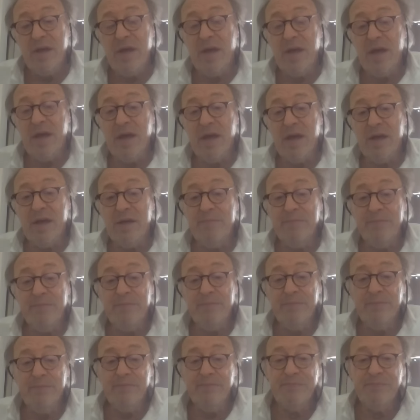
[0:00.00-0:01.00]
Uh,
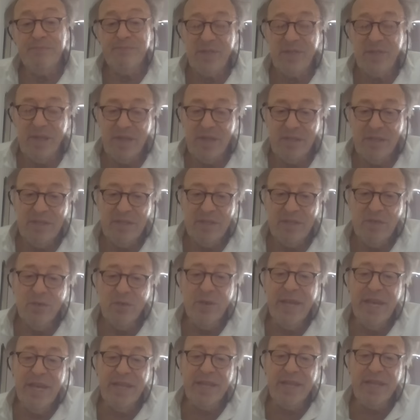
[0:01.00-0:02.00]
to
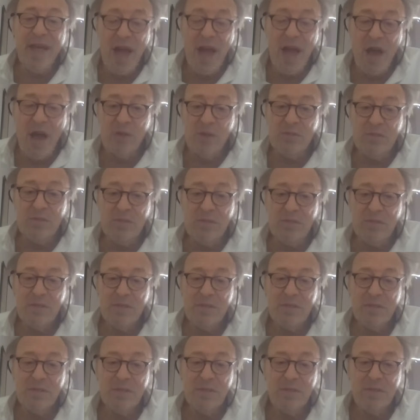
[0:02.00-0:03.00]
heat a house
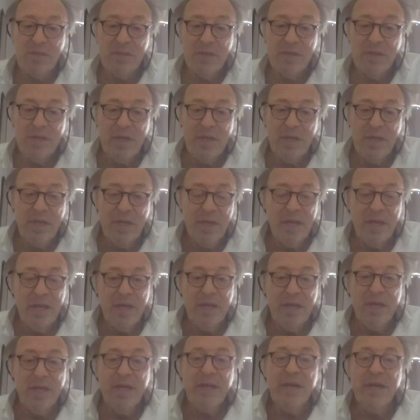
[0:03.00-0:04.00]

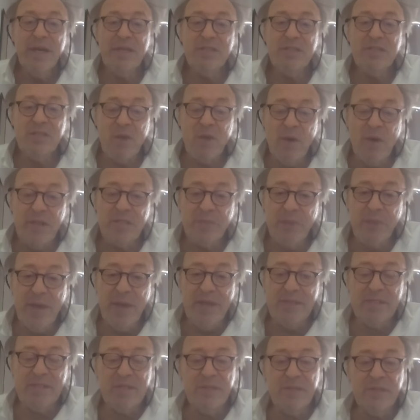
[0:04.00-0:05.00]
is so
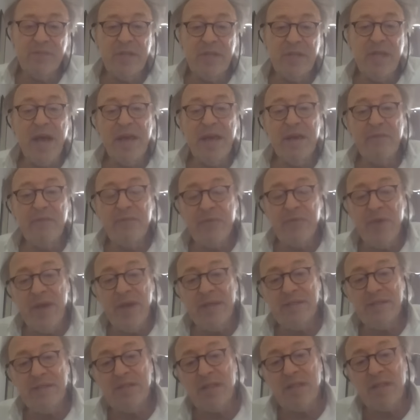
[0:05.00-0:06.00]
expensive that I have
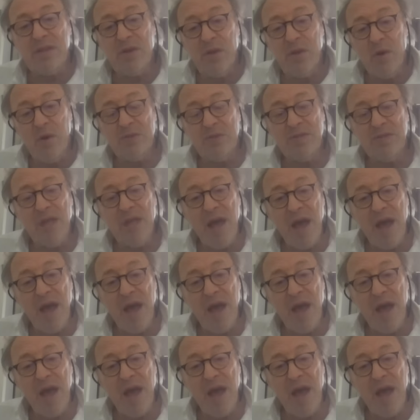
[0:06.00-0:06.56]
friends that closed the